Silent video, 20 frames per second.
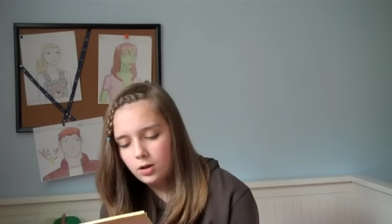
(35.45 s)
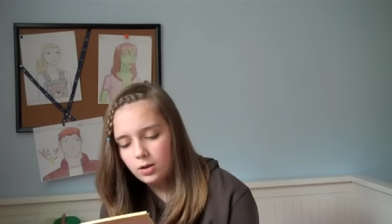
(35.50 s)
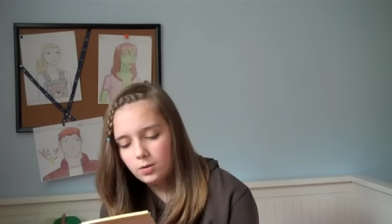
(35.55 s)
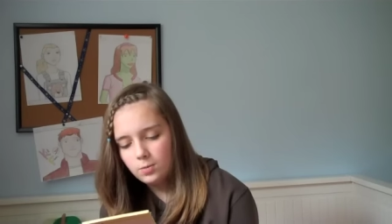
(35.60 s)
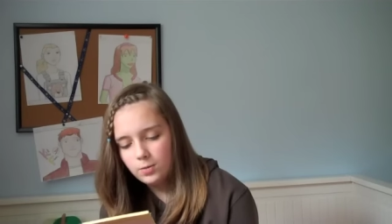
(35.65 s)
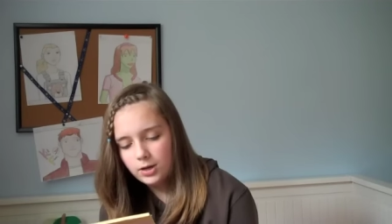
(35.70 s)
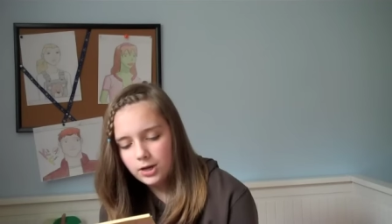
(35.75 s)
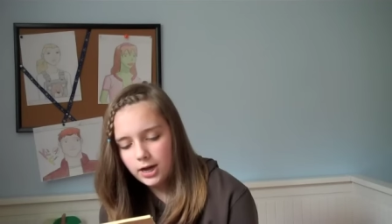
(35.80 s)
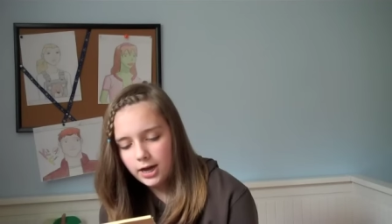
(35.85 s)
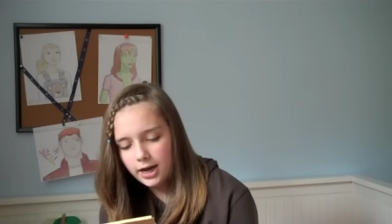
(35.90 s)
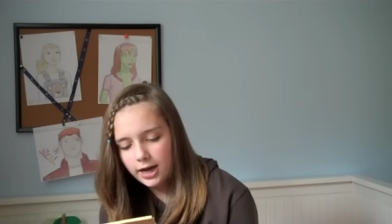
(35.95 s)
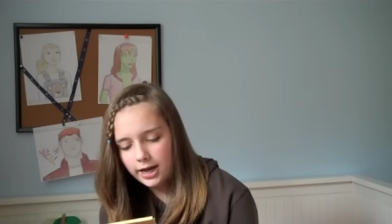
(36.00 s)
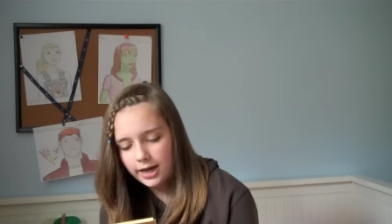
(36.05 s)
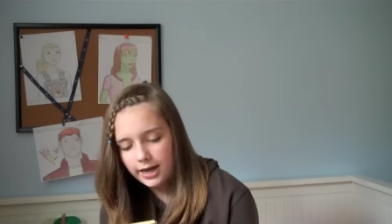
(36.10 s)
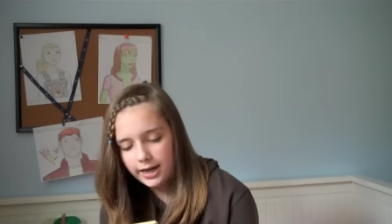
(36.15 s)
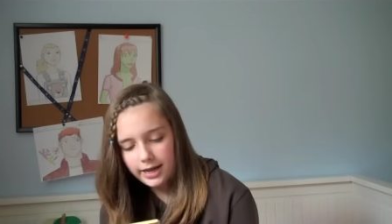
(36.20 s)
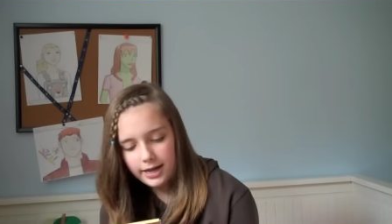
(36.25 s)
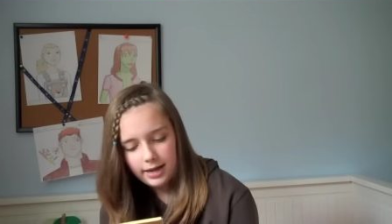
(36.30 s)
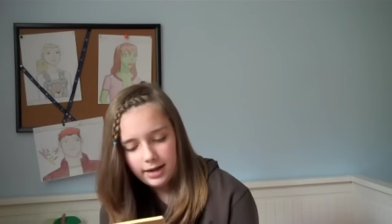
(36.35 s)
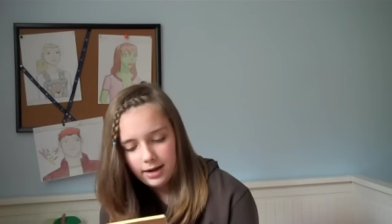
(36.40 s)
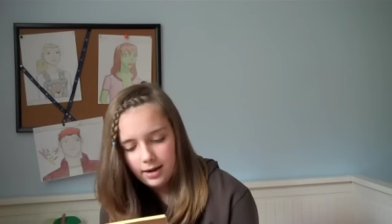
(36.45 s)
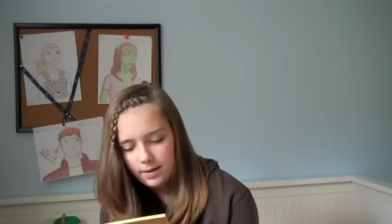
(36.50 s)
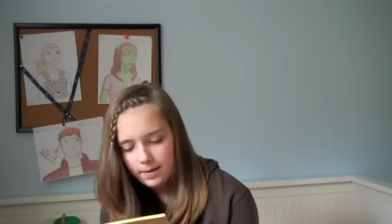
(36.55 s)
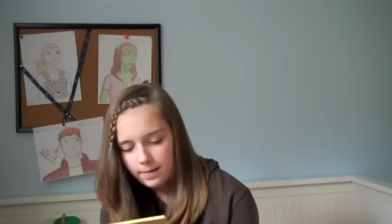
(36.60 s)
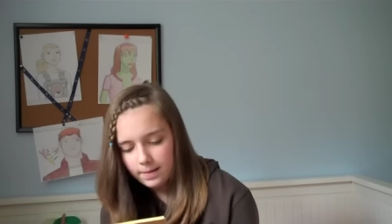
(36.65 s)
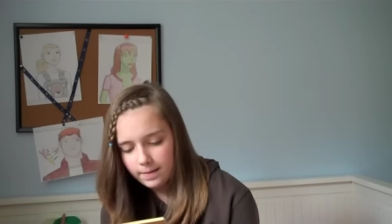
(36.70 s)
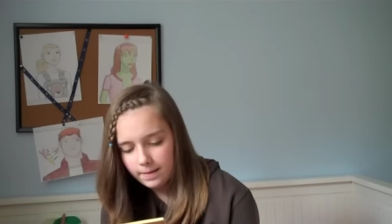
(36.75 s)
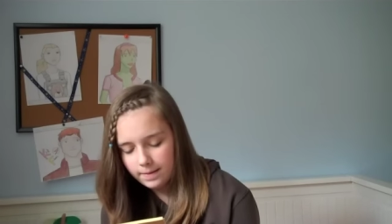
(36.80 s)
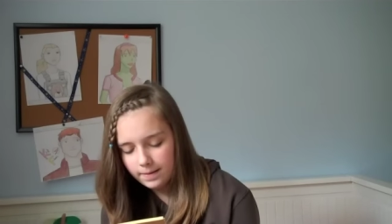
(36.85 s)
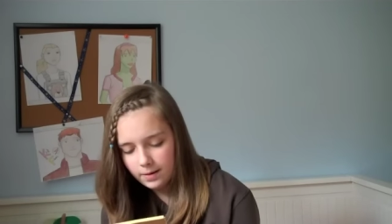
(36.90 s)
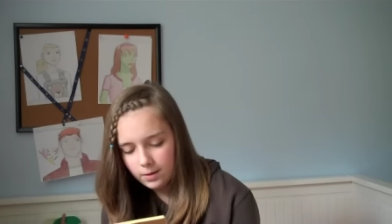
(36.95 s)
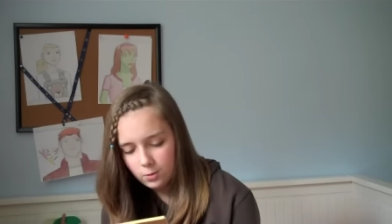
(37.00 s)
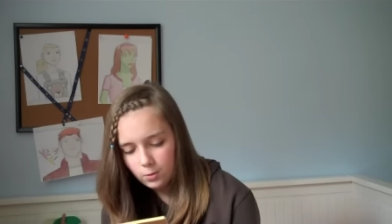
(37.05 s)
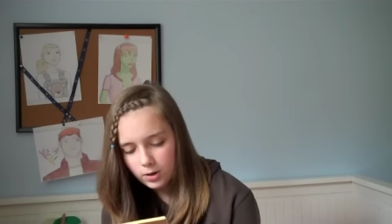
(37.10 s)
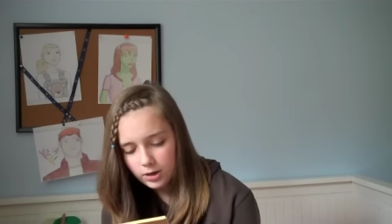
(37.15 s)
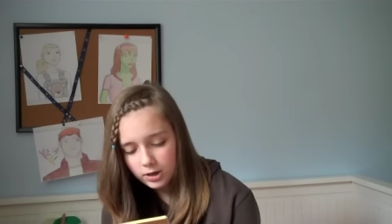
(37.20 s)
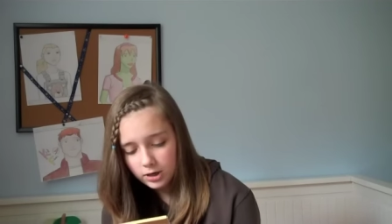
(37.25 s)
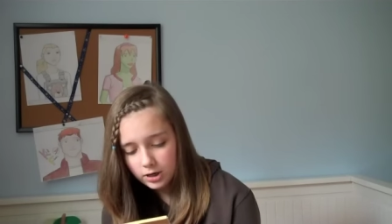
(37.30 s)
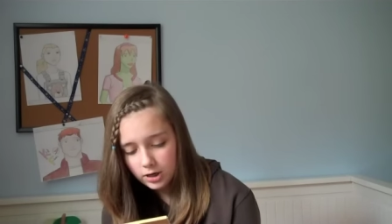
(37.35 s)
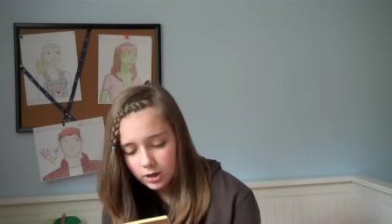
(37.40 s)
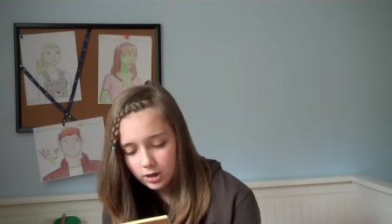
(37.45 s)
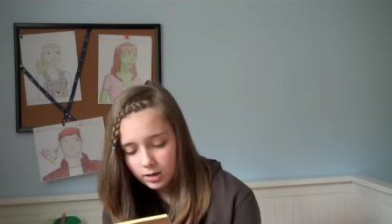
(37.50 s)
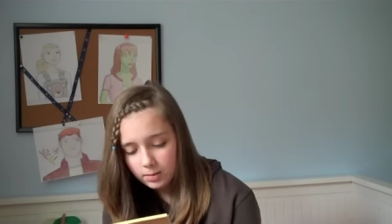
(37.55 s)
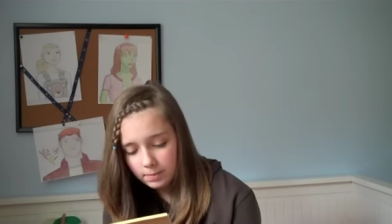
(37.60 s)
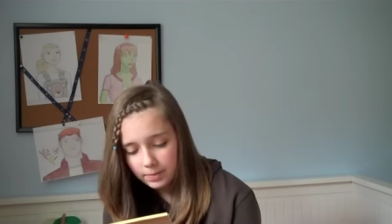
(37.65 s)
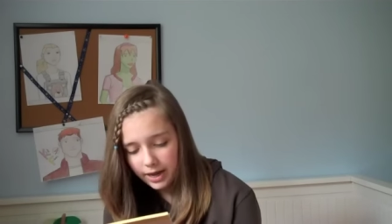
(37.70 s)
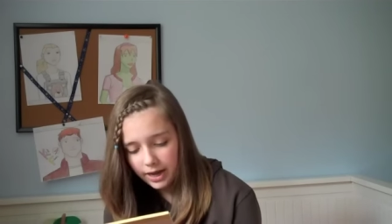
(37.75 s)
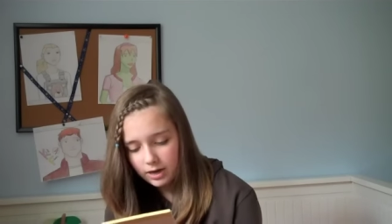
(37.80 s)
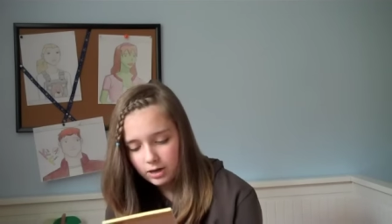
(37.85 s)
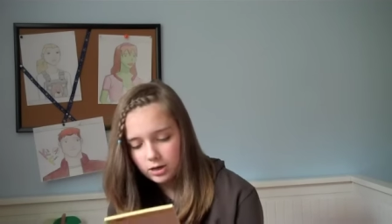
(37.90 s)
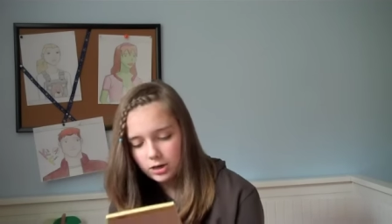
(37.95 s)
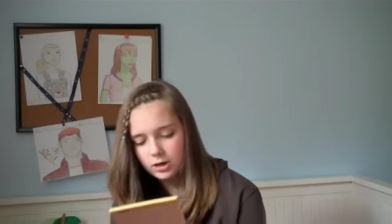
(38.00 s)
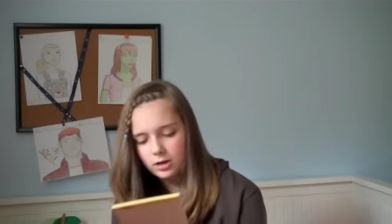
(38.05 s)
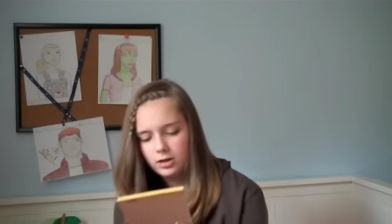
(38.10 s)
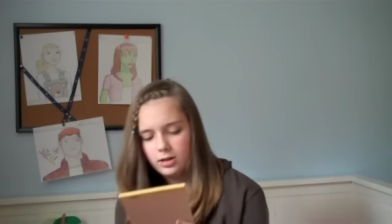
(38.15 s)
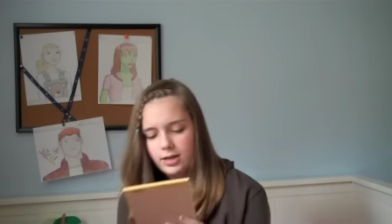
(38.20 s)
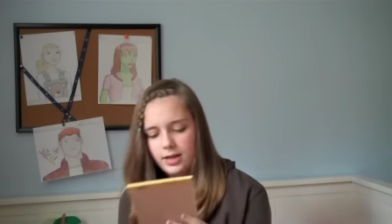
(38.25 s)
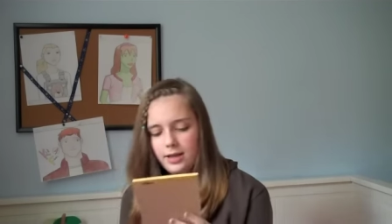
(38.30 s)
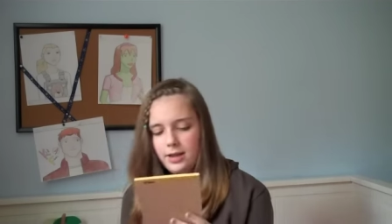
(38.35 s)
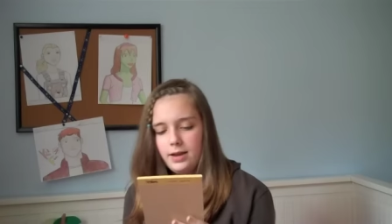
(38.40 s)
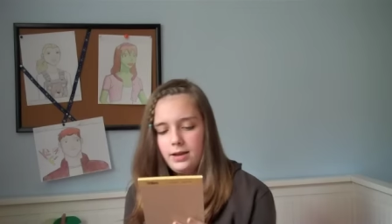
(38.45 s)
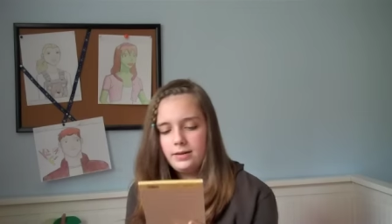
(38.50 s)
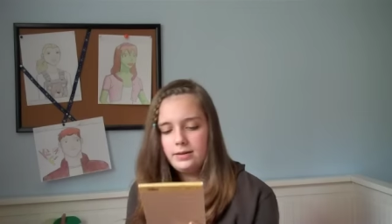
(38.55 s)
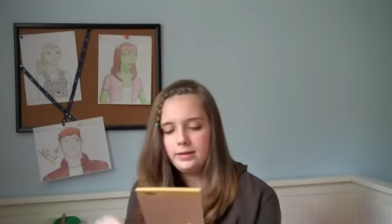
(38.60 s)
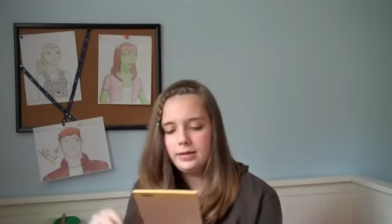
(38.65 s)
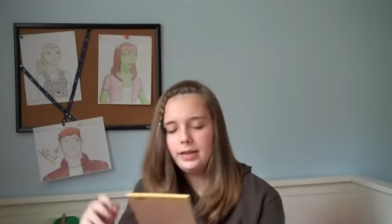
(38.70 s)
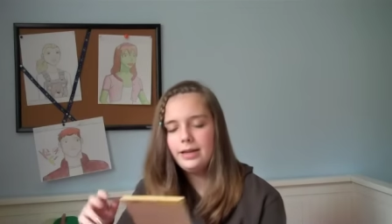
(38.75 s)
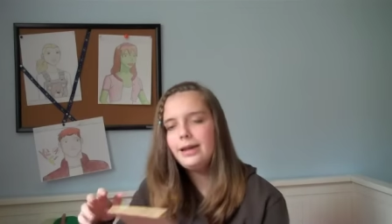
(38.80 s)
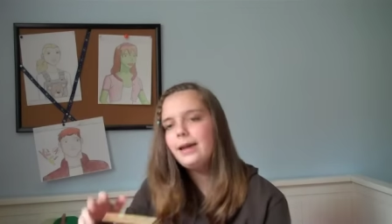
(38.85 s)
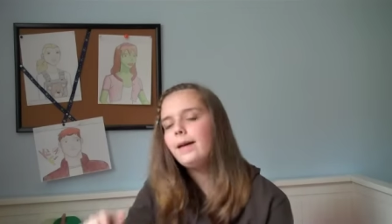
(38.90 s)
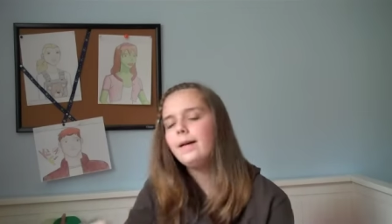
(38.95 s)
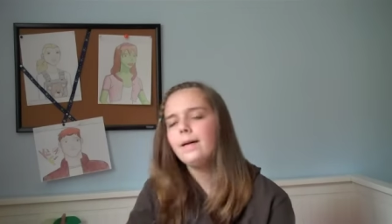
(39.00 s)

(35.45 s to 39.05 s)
and we got uh, Wonder Girl, Batgirl, and